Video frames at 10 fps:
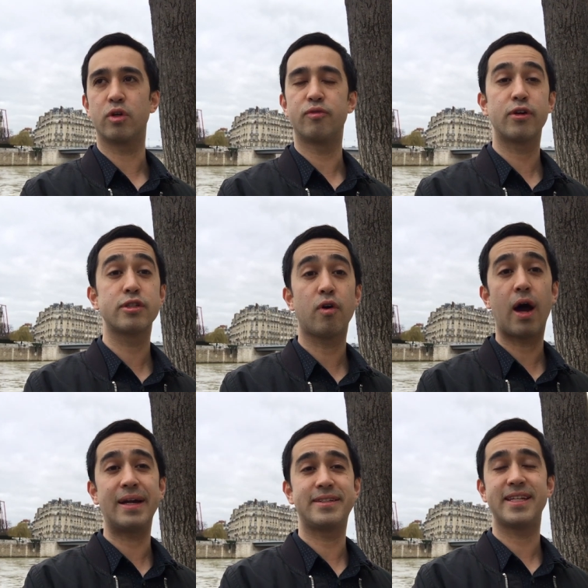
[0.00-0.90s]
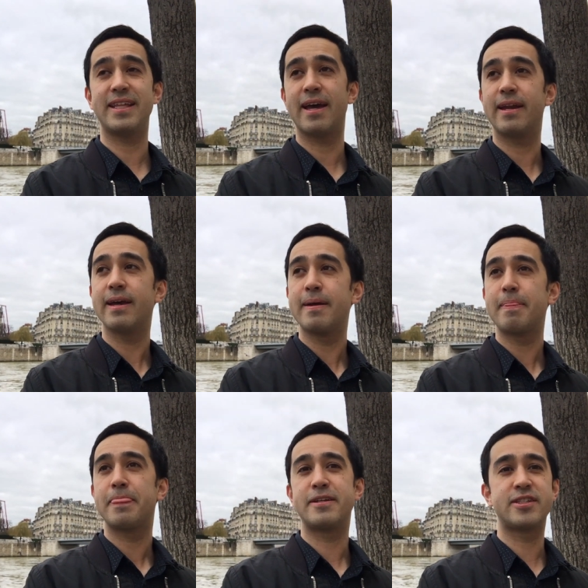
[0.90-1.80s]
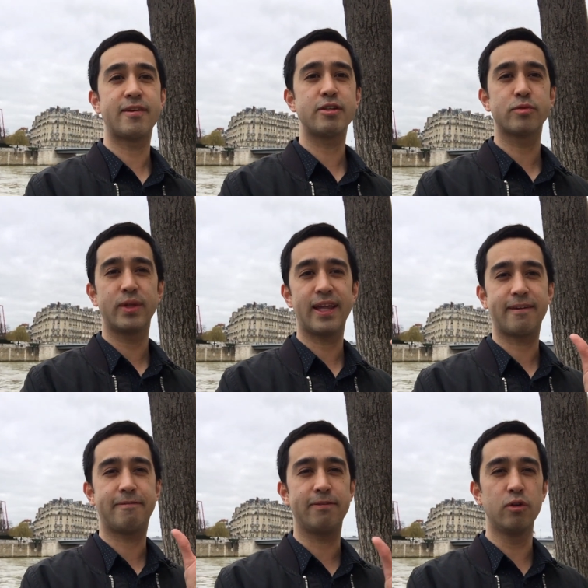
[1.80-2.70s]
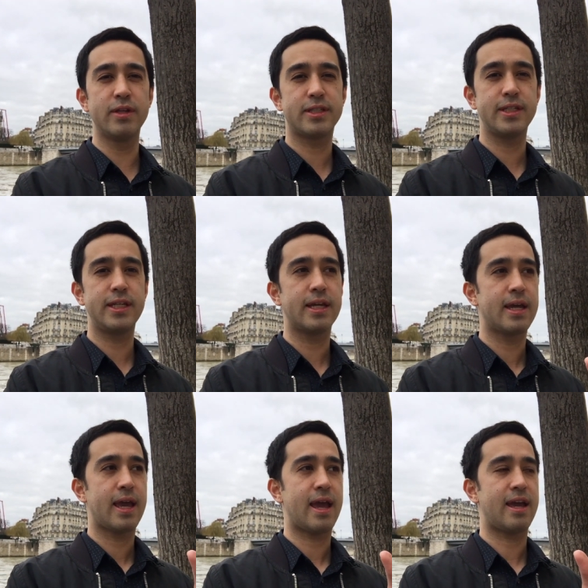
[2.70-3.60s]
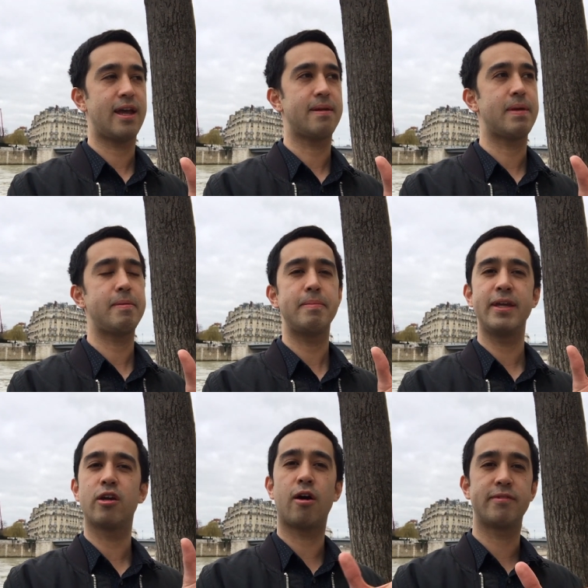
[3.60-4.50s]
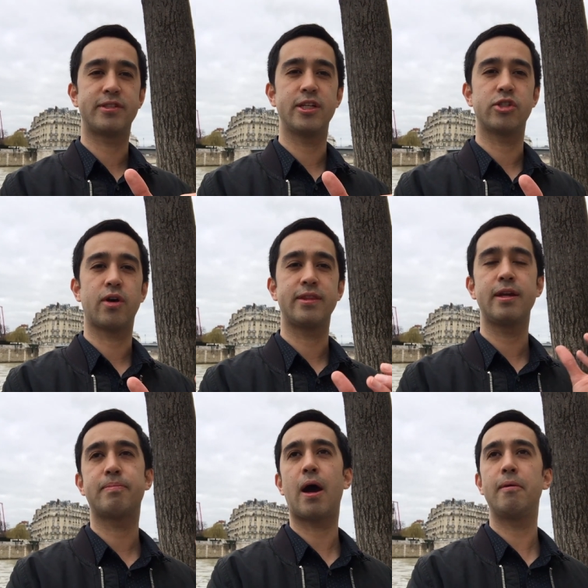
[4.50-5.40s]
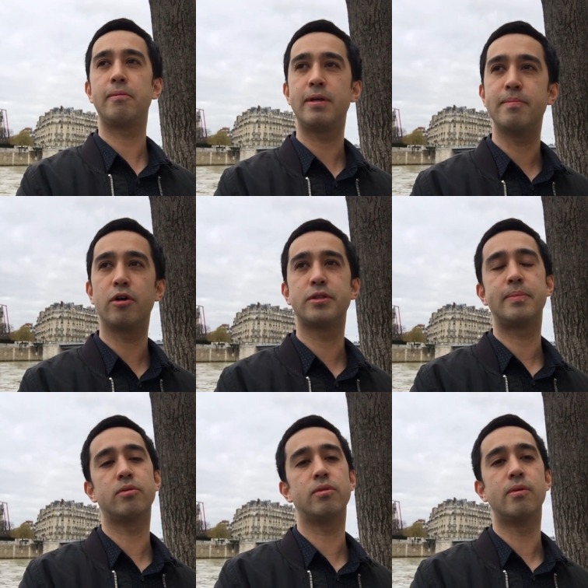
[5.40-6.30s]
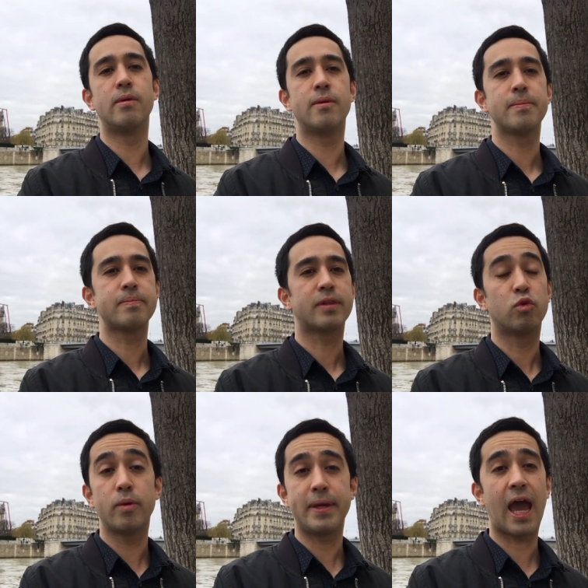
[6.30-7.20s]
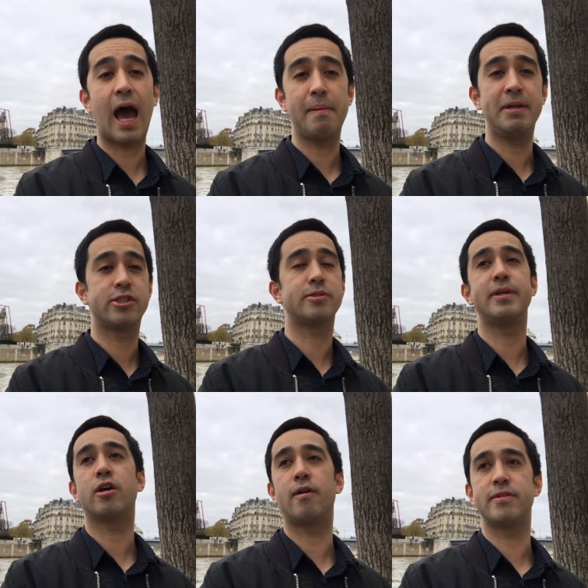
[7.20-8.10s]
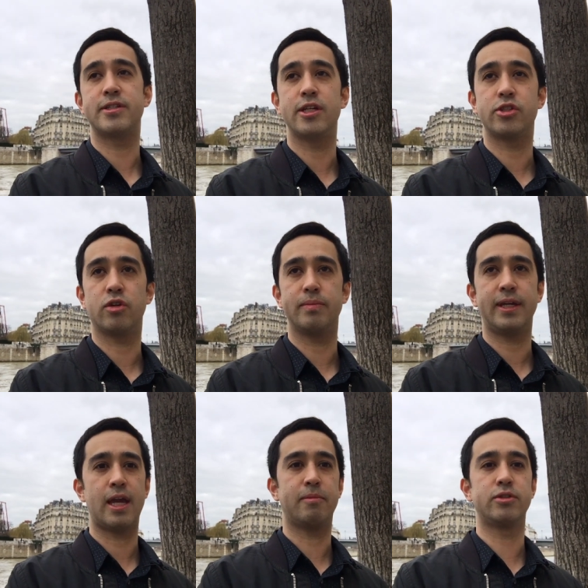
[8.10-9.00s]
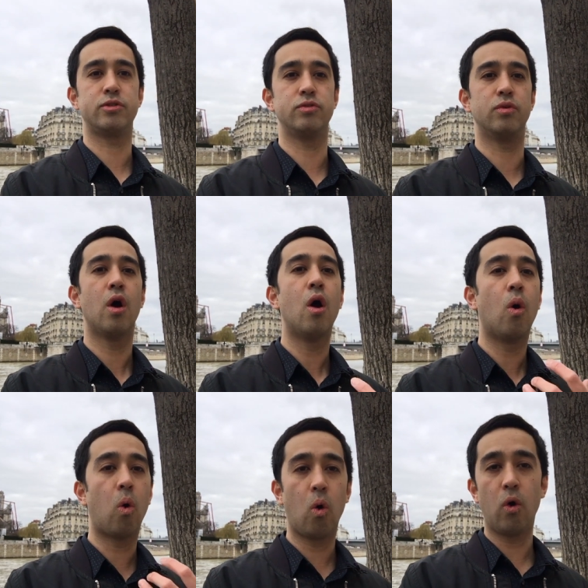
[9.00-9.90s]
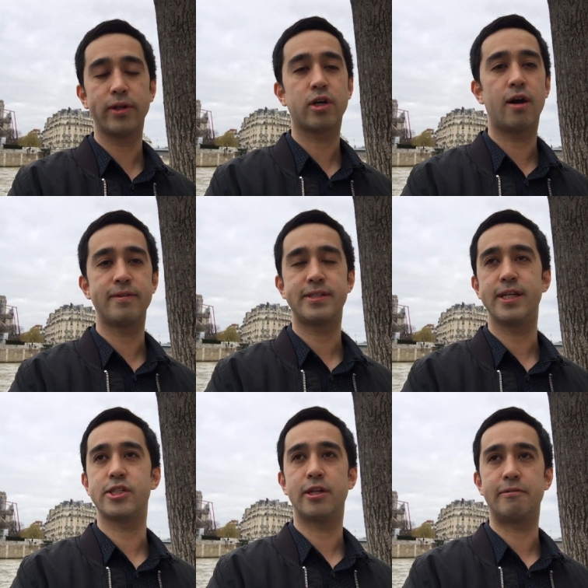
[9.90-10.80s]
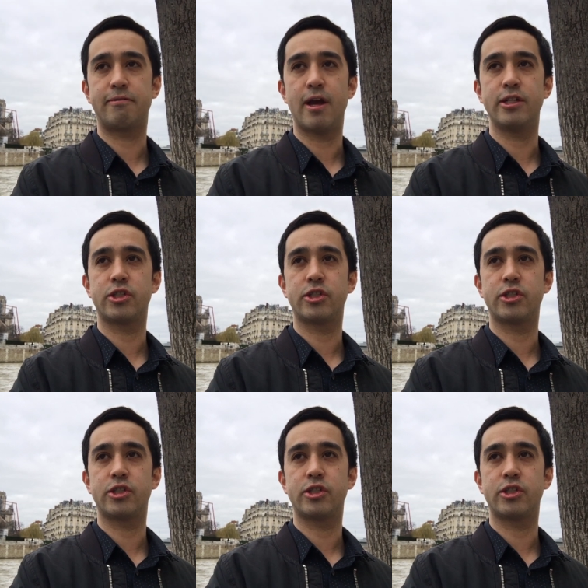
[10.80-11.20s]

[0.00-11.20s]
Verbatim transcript: So first of all, I'd say that there's a difference between like fluency and maybe being conversational. I think probably most people would be happy just being conversational, being able to hold a conversation in French.